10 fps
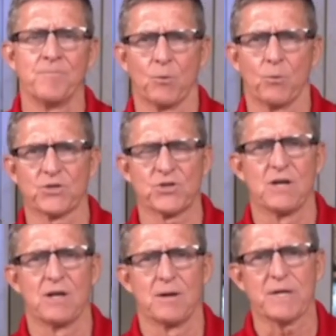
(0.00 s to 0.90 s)

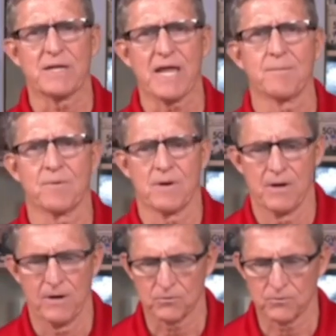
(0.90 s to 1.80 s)
which became
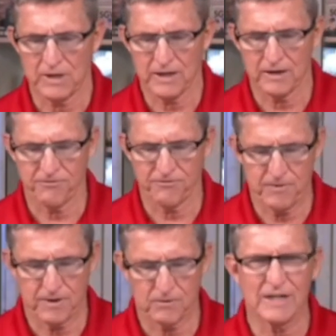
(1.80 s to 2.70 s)

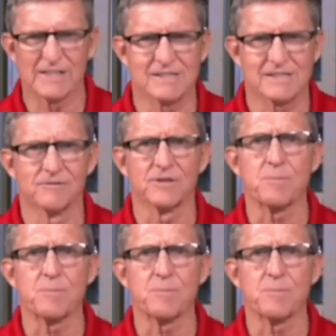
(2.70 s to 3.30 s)
relatively